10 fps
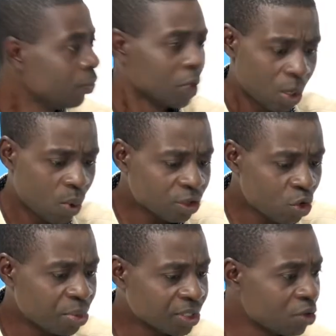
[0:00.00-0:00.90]
Once you
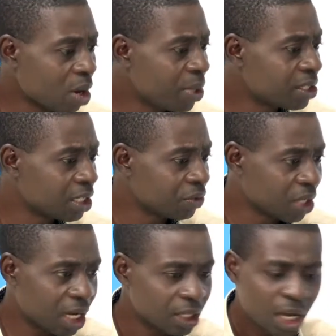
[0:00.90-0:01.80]
present your birth
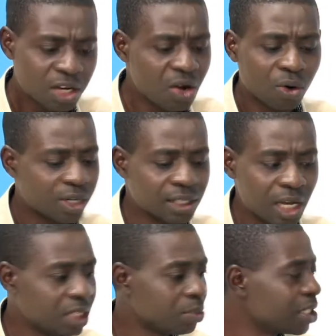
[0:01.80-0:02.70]
certificate, no, they say
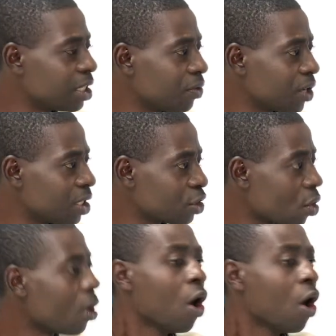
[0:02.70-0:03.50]
this birth certificate is wrong,